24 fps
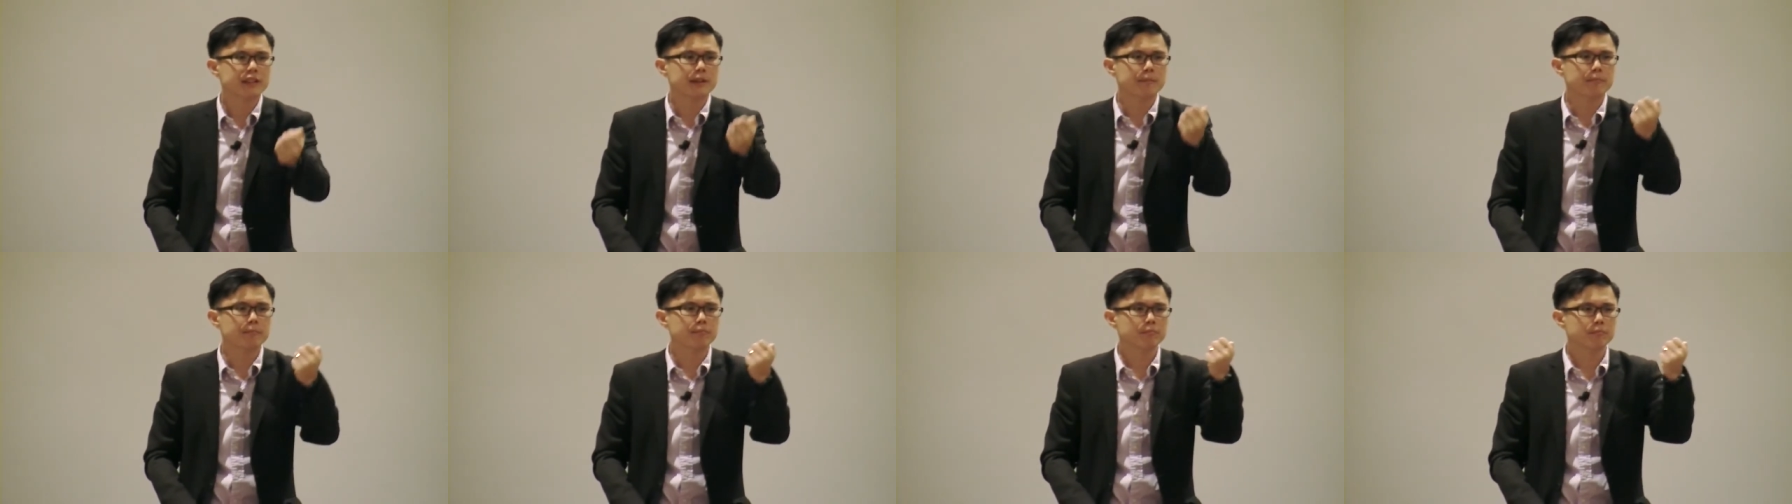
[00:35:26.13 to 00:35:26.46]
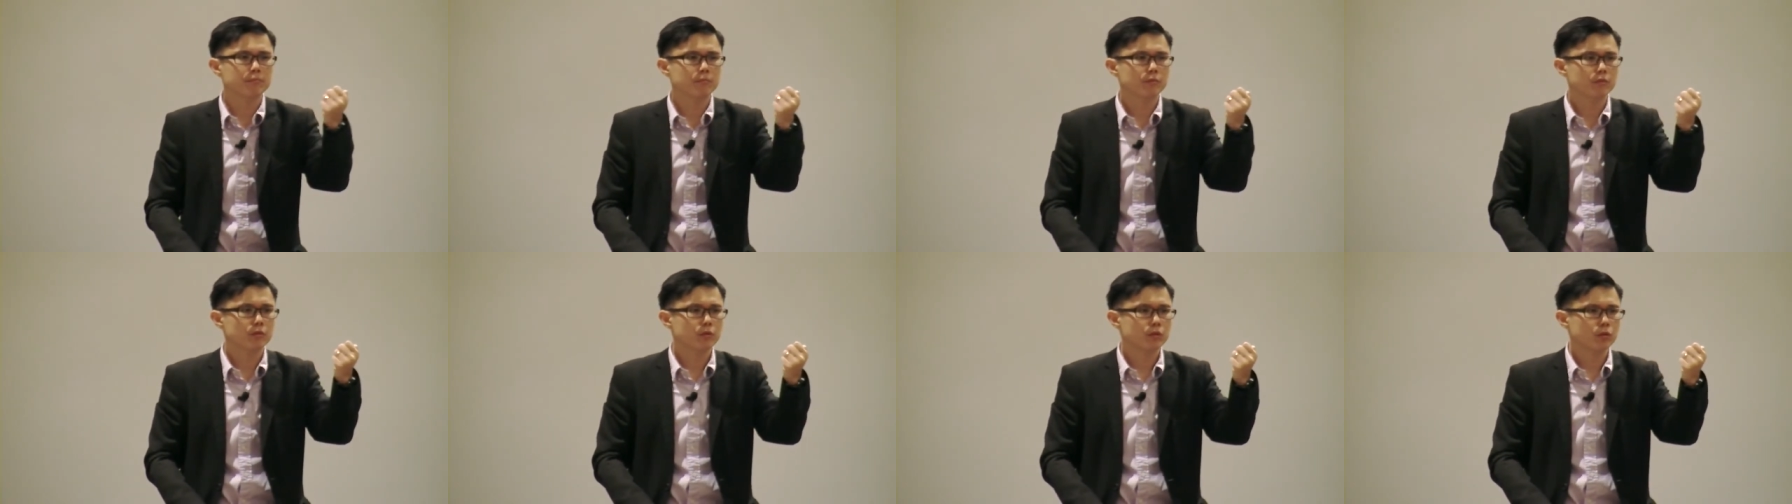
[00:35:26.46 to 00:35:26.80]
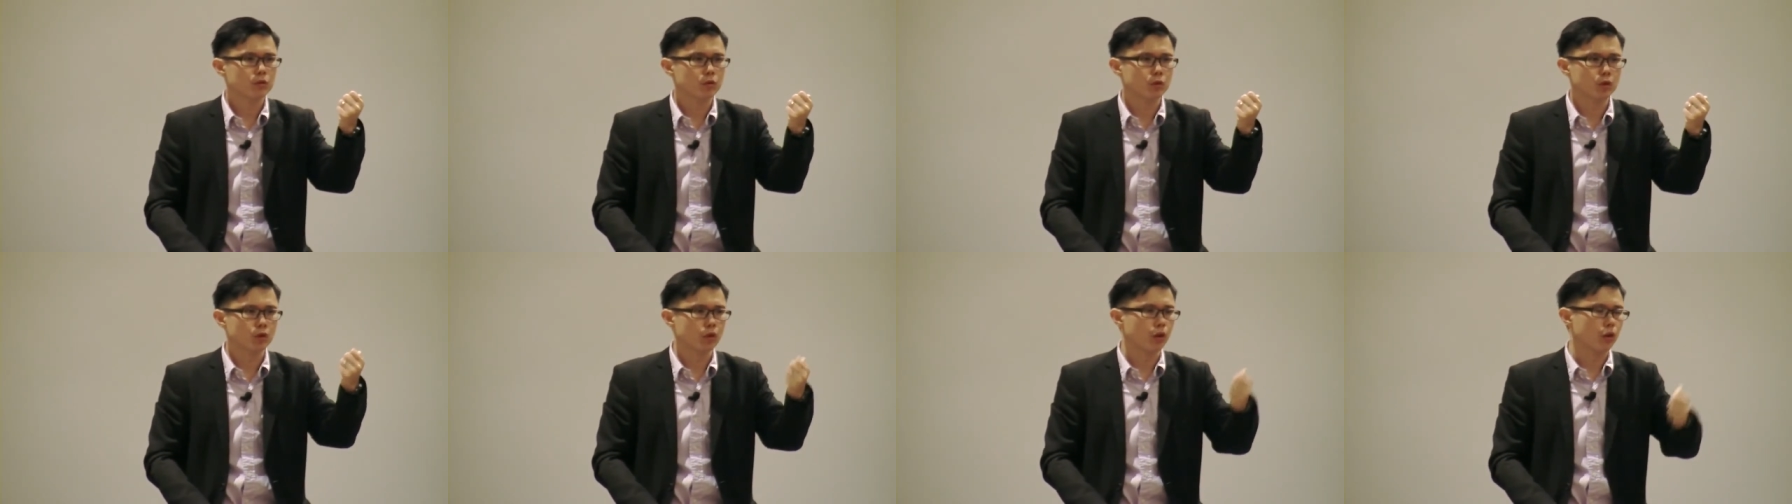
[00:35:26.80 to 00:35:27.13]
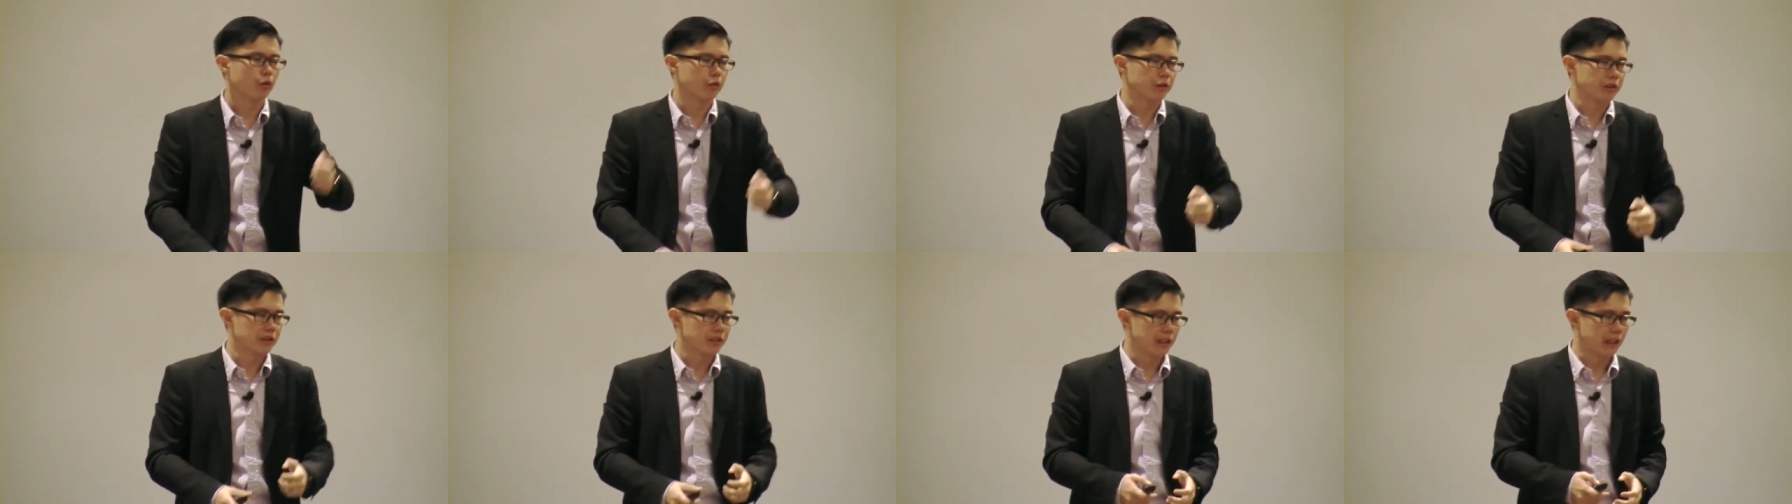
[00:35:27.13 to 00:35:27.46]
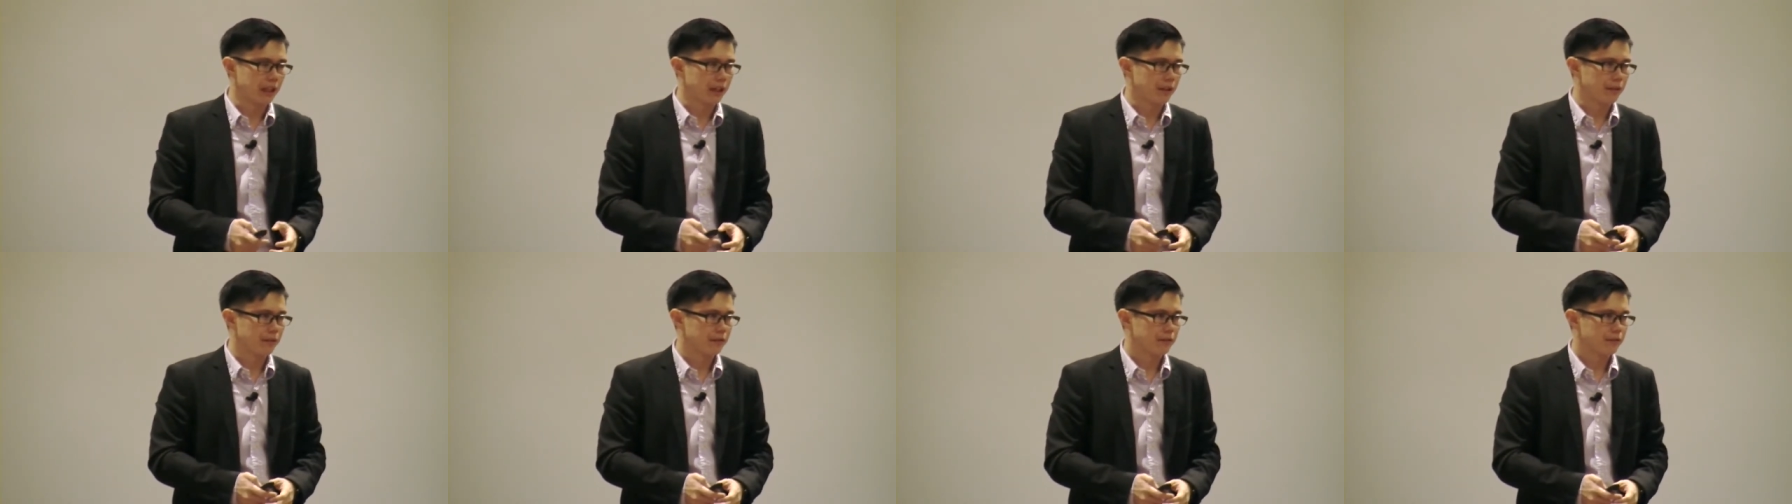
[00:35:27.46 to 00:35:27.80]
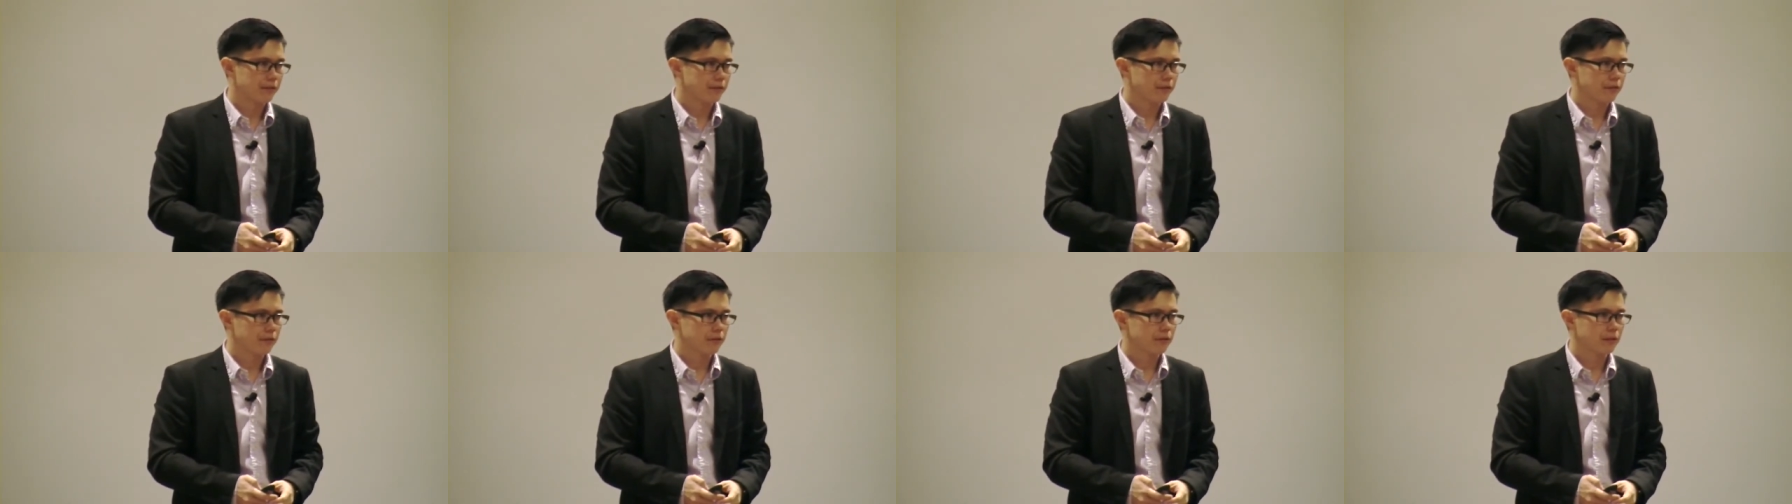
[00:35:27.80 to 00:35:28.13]
him to glorious
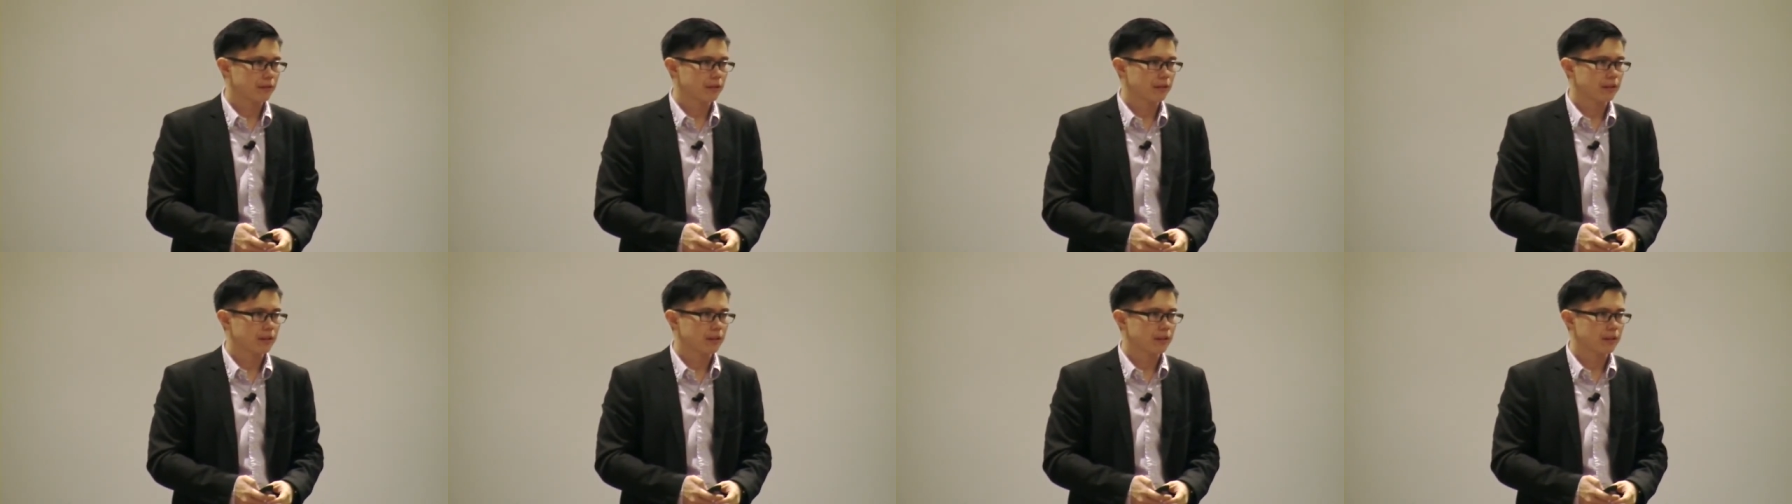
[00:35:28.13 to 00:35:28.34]
life.